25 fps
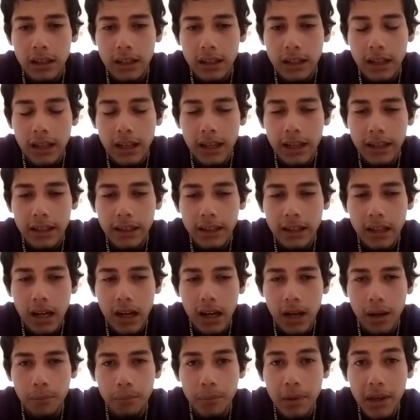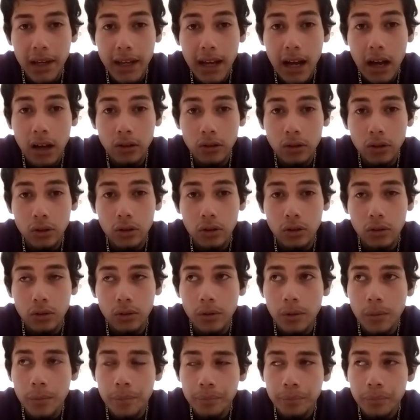and Big Al knew,
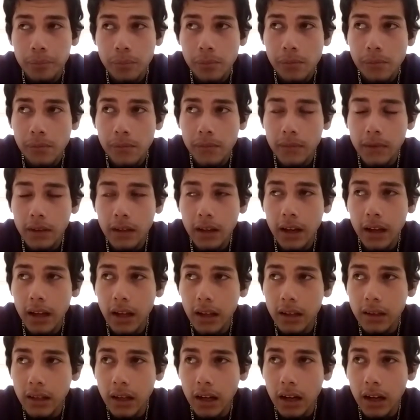and